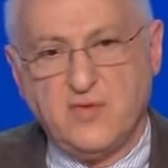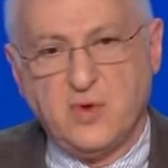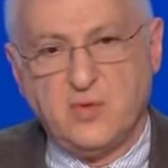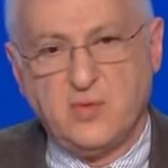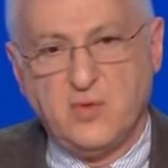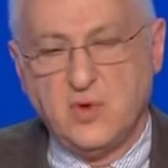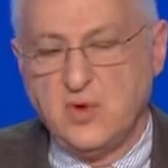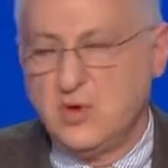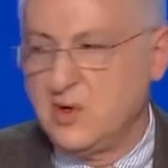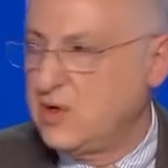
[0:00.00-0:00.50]
of
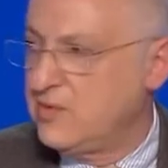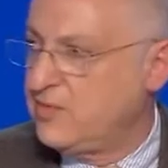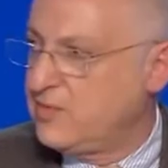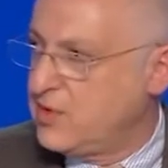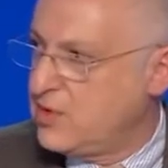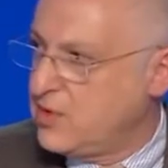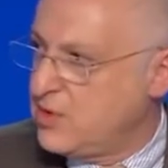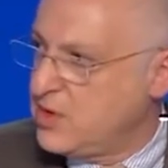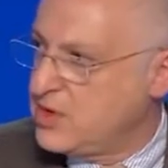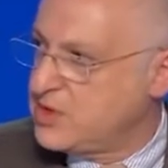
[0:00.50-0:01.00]
the rule
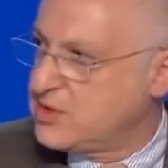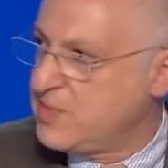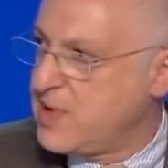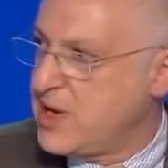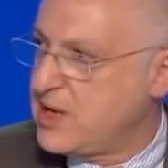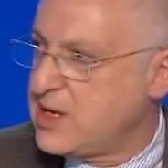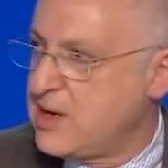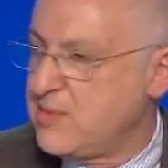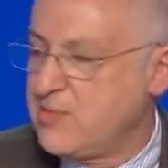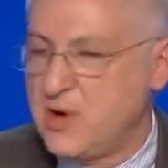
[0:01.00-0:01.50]
of law, as
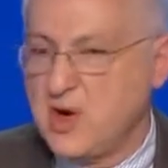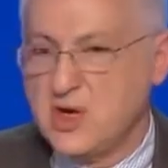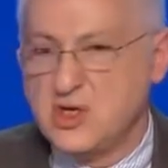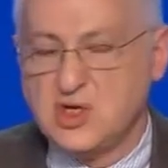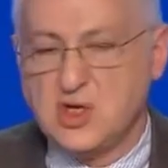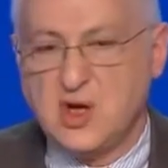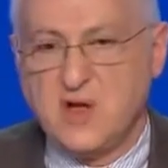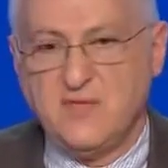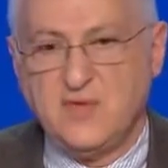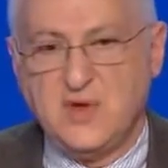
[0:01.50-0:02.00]
Madame
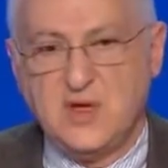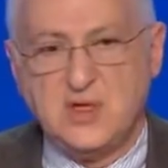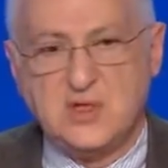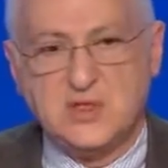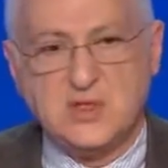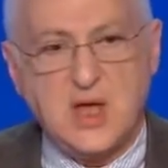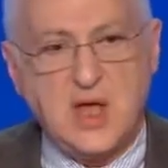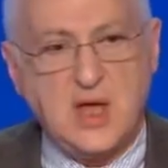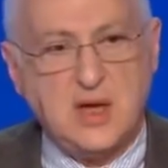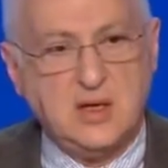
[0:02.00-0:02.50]
Rajavi
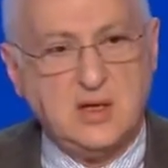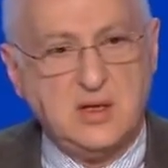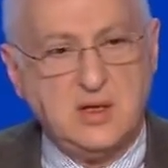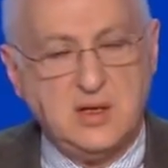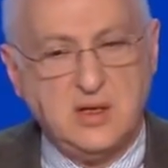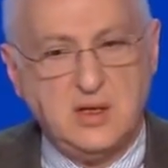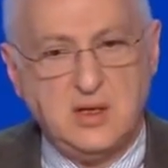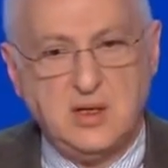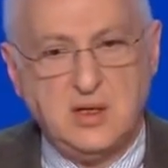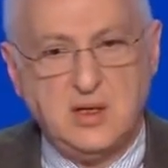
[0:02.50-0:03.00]

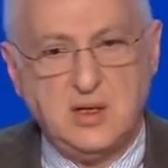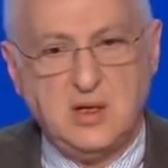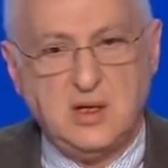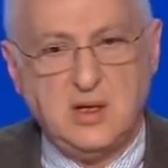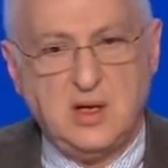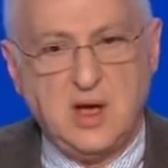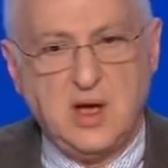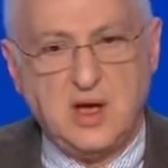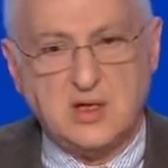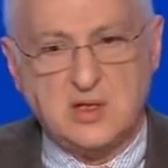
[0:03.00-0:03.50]
said,
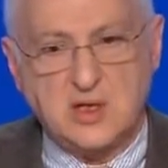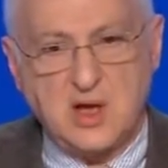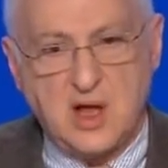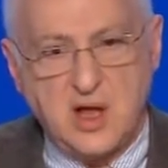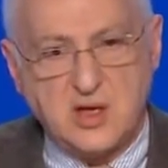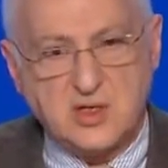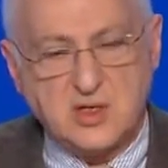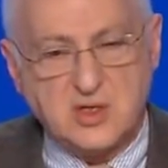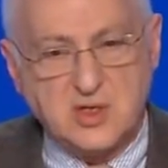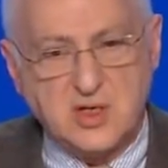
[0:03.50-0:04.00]
has
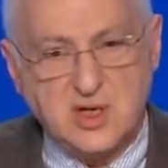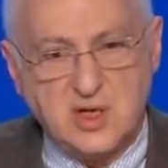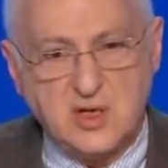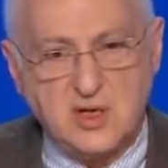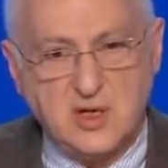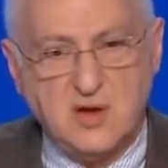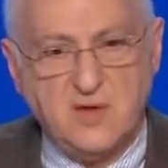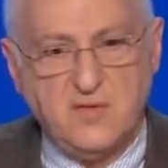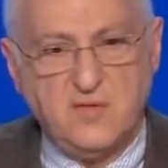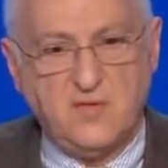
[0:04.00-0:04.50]

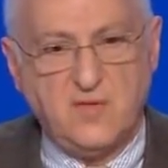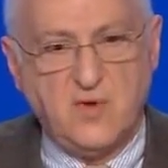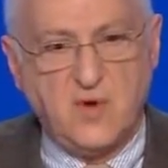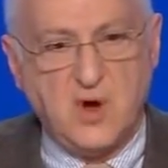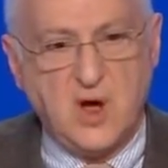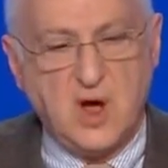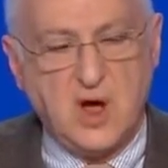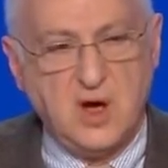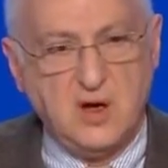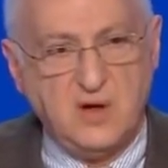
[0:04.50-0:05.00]
lasted
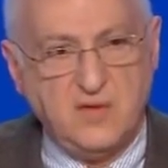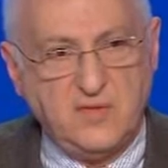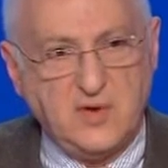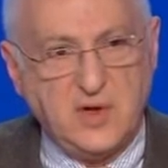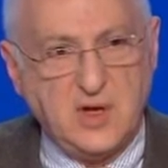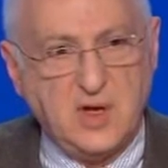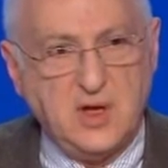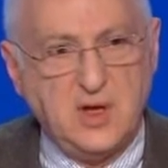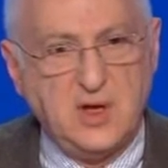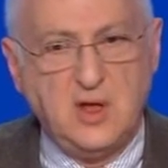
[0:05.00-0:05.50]
for
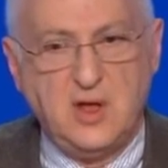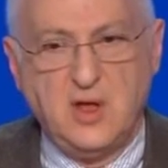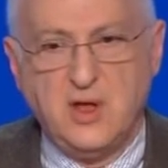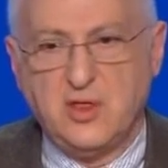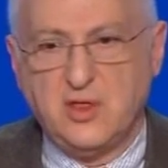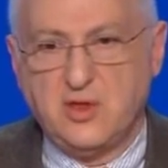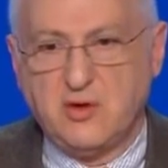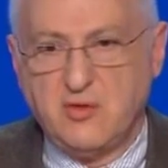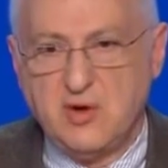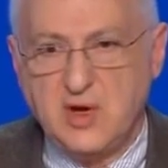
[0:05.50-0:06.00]
over
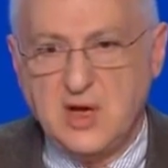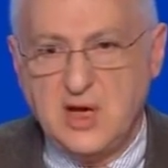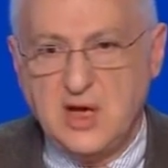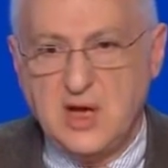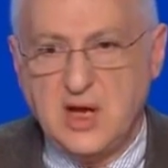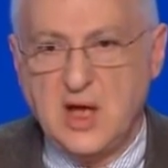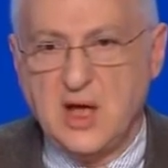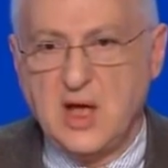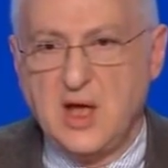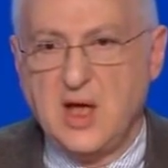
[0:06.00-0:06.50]

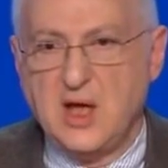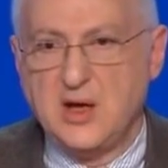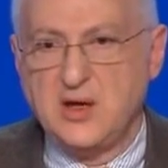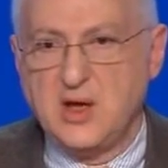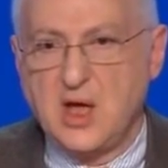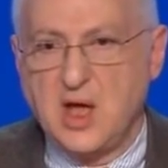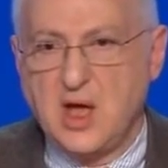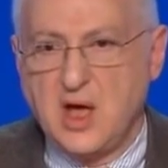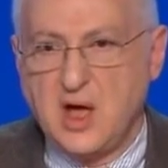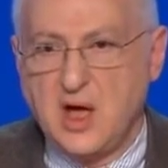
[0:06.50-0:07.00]

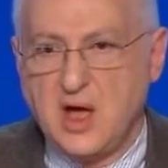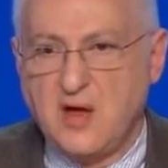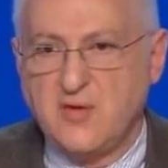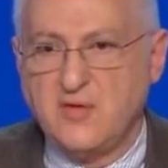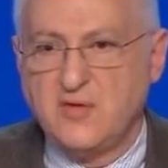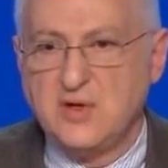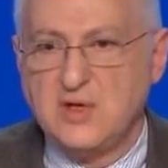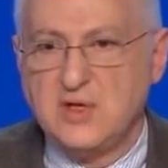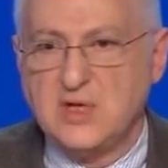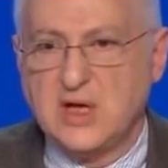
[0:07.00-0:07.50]

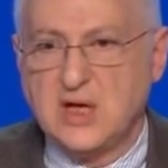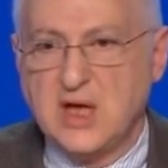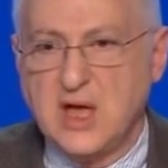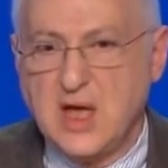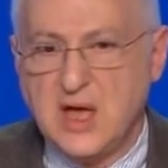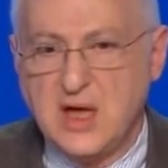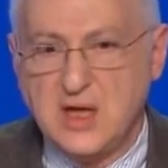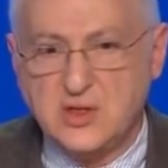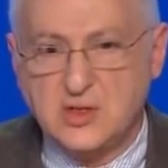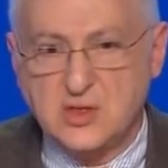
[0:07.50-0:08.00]
3.5
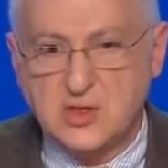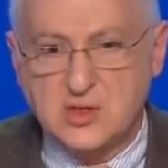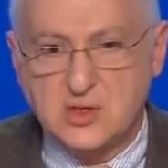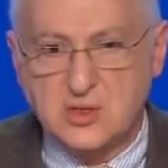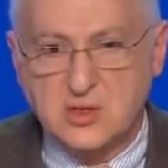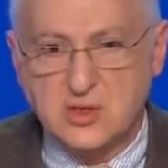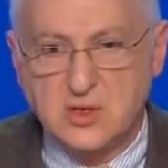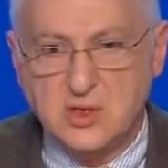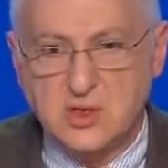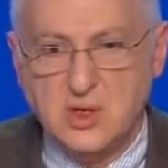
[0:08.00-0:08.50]

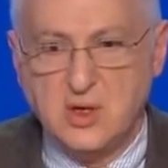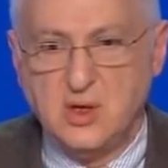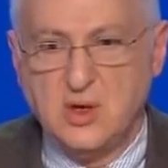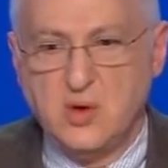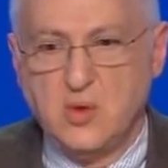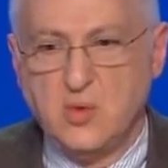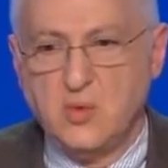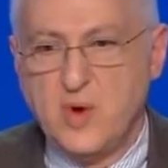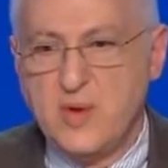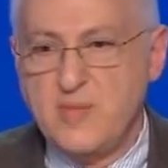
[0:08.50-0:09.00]
decades.
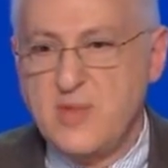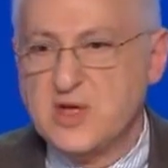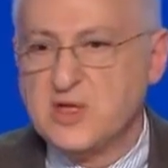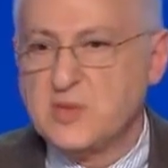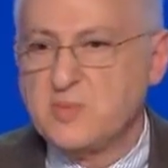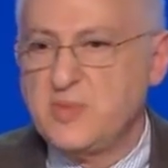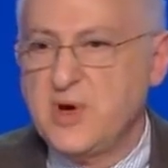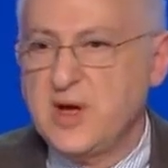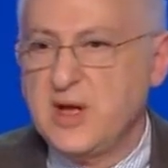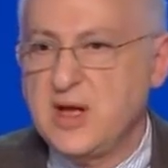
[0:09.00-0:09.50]
We
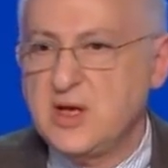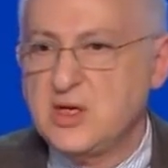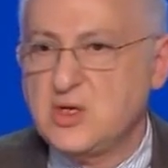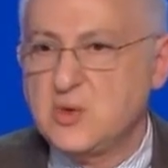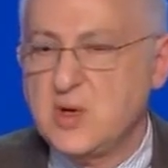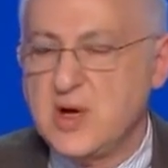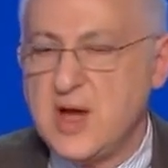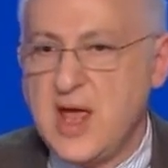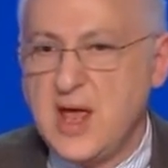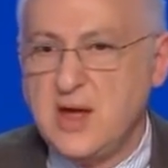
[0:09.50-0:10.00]
must bring
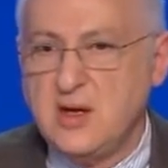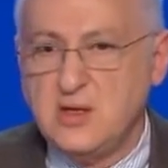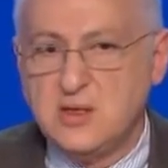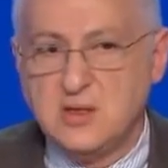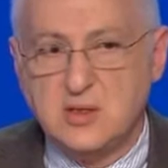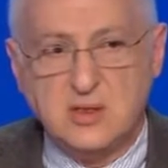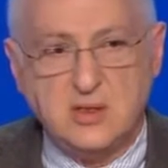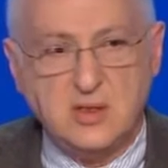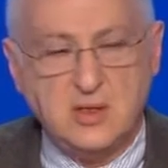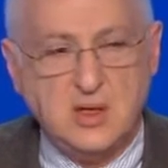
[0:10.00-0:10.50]
it to an end,